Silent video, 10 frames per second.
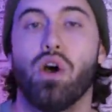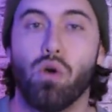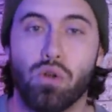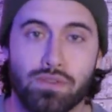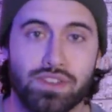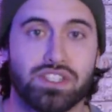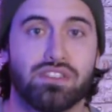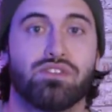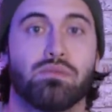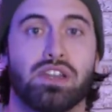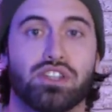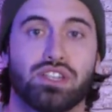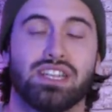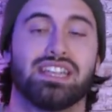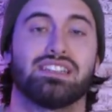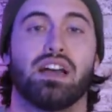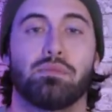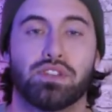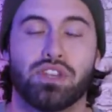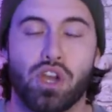all of this information linked
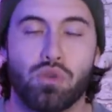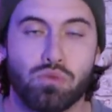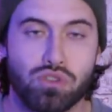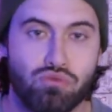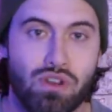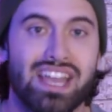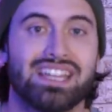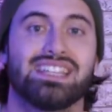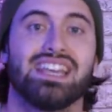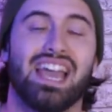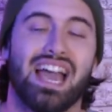up, the note was read,